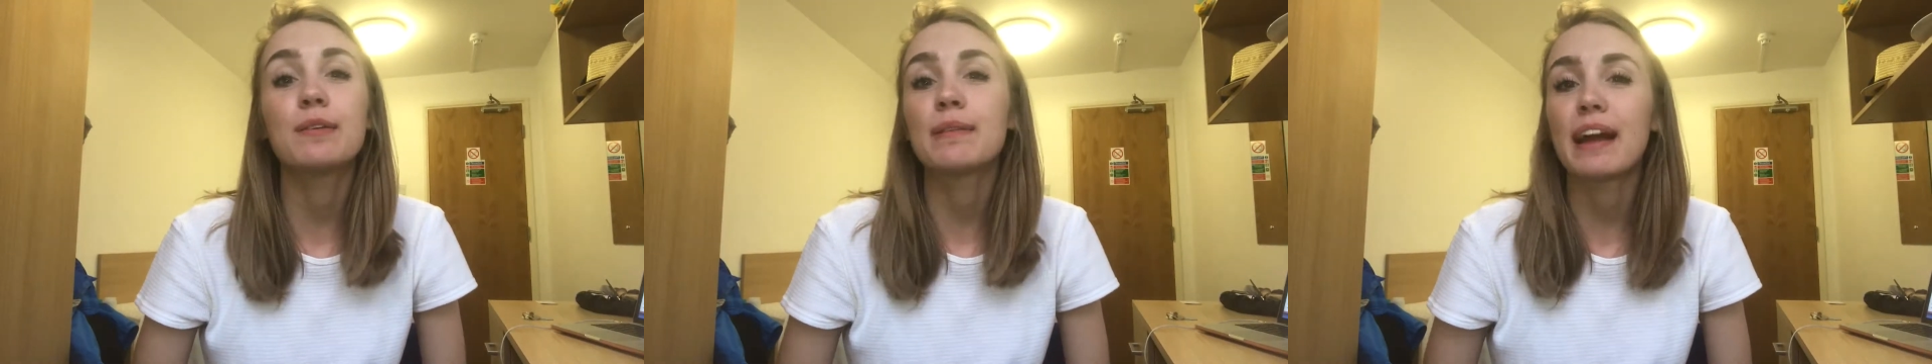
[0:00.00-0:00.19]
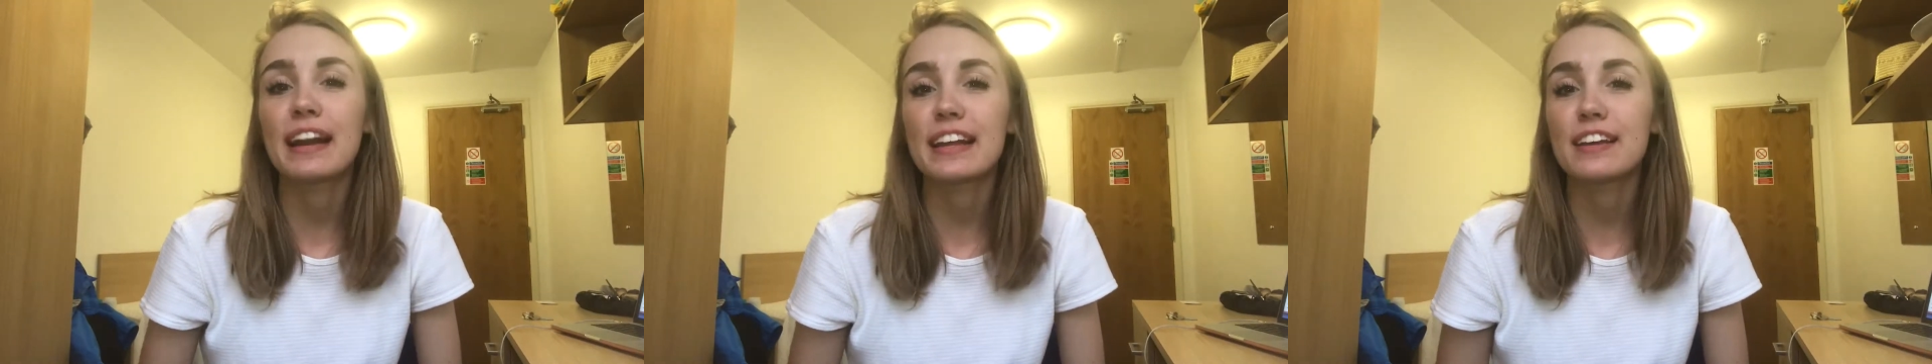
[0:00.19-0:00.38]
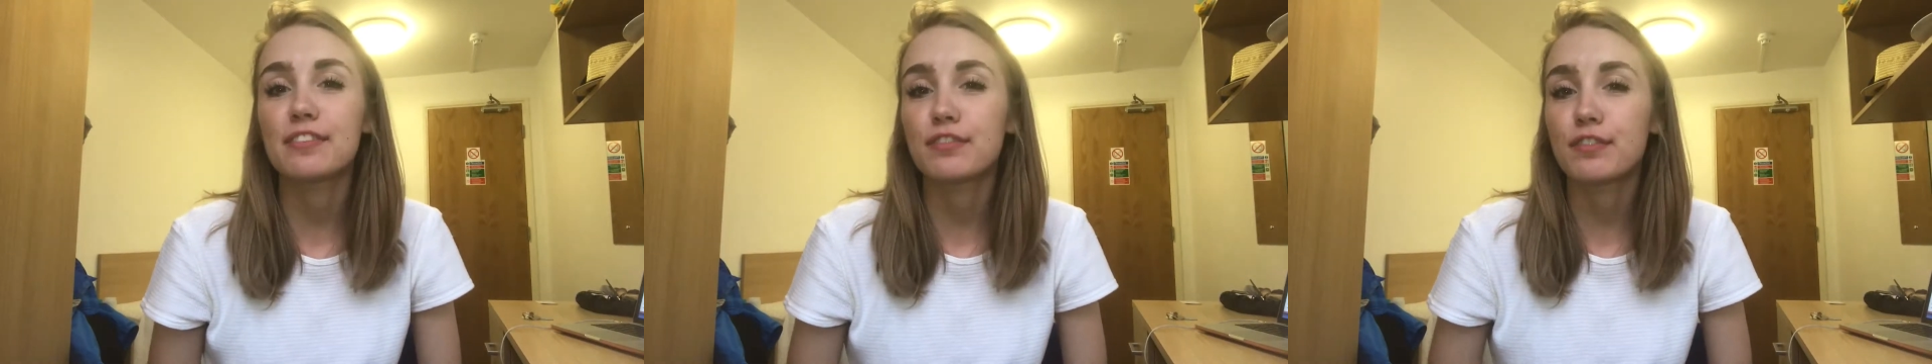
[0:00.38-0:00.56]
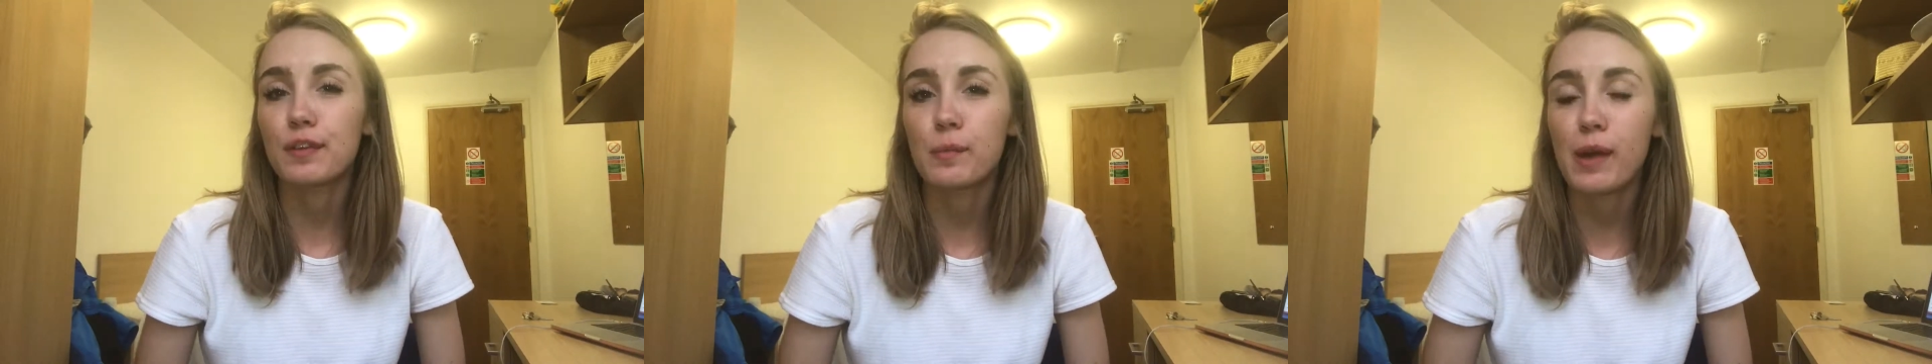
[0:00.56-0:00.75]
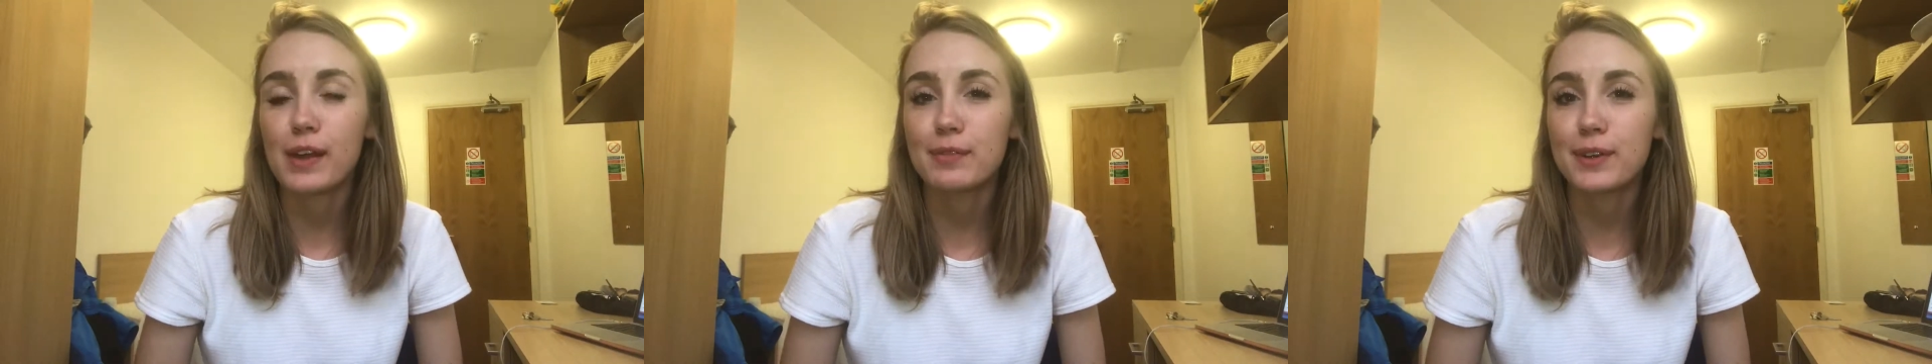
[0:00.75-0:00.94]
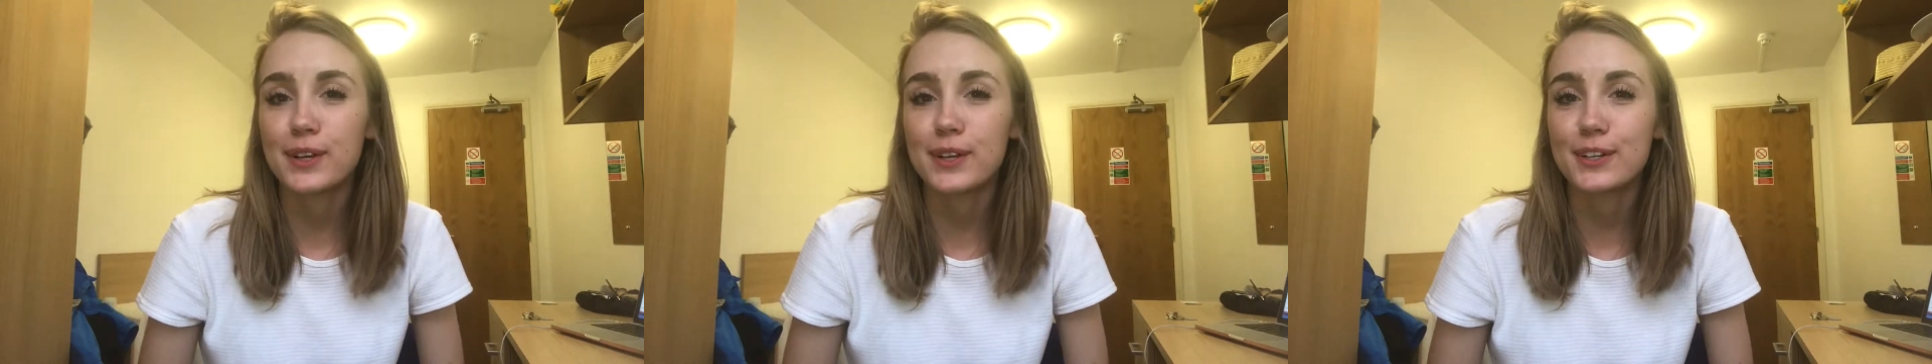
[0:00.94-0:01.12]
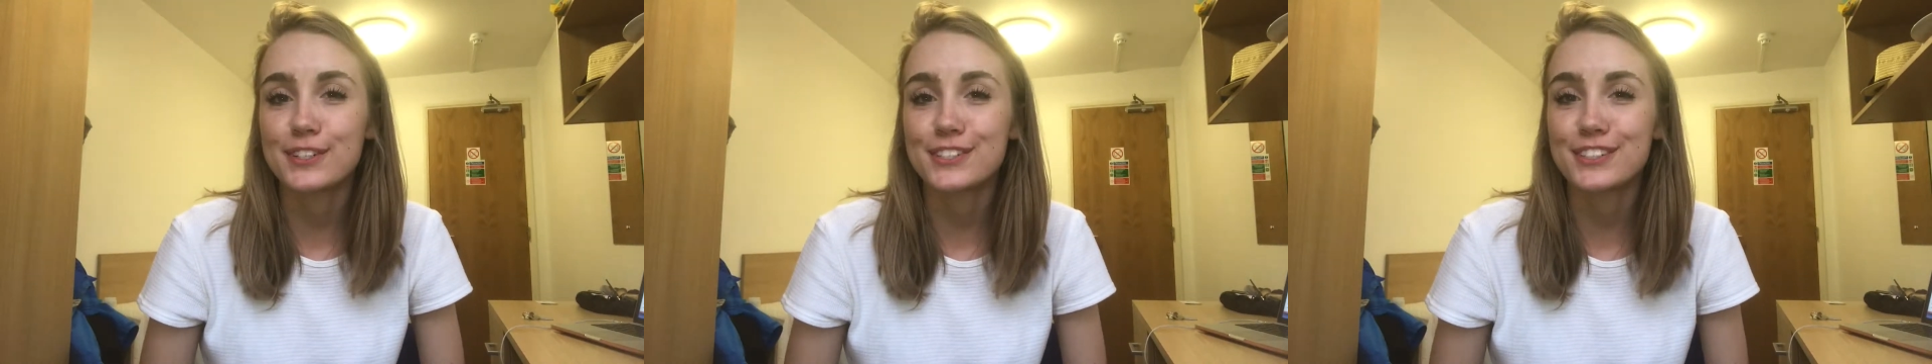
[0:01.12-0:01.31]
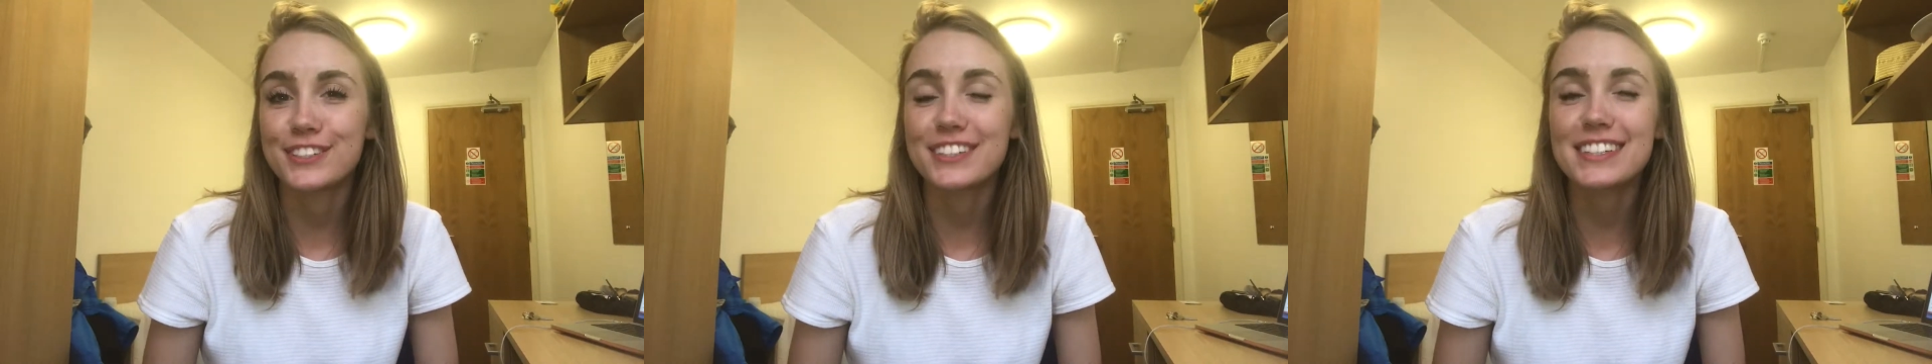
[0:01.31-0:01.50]
ready for my
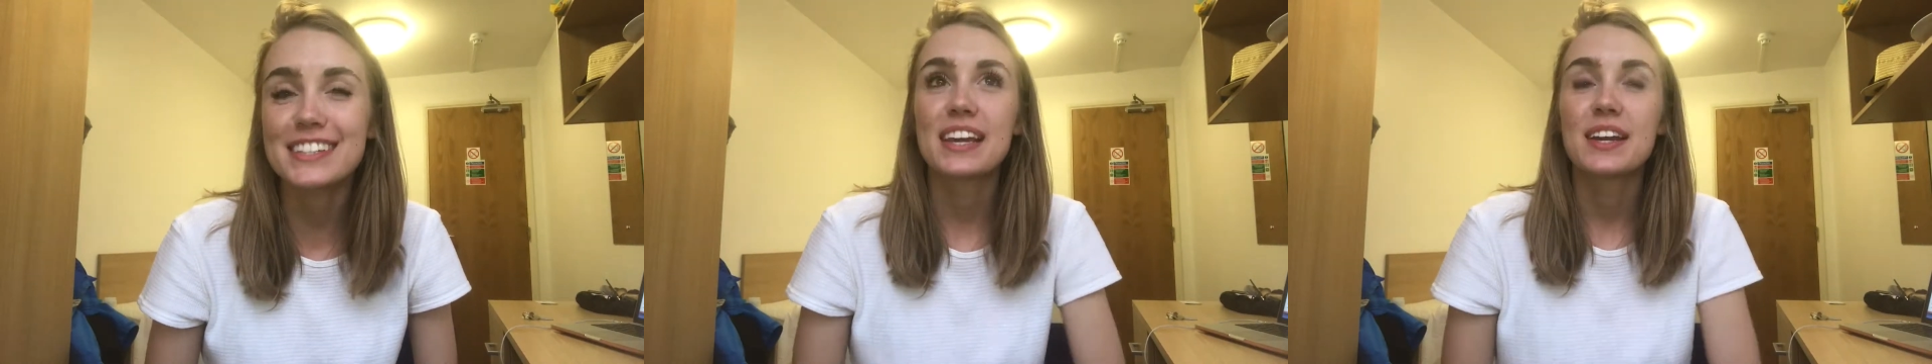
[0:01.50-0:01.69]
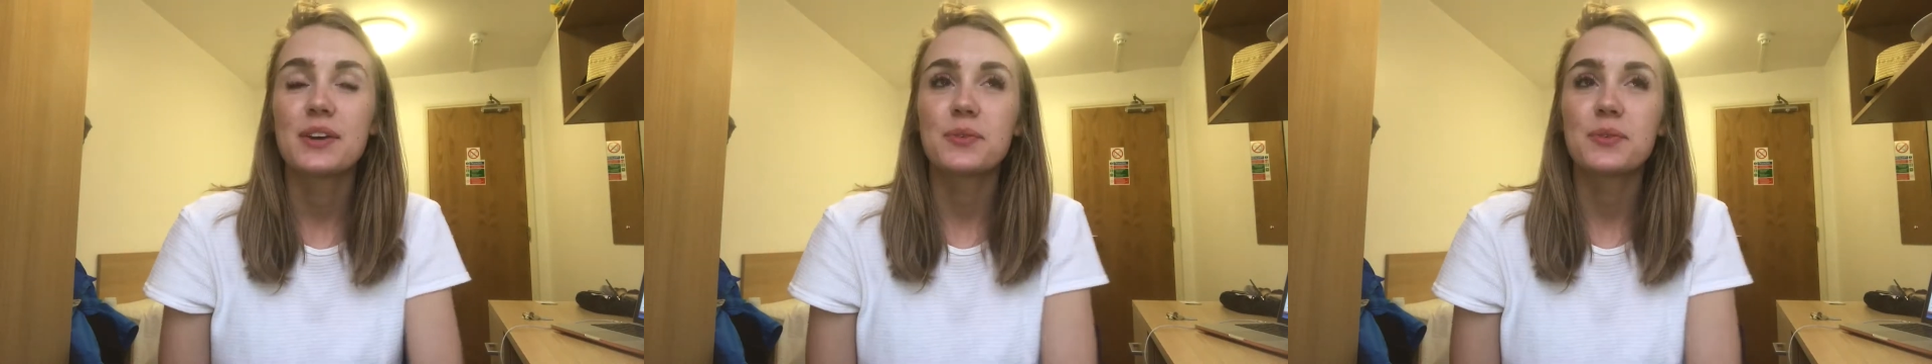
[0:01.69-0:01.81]
rehearsals.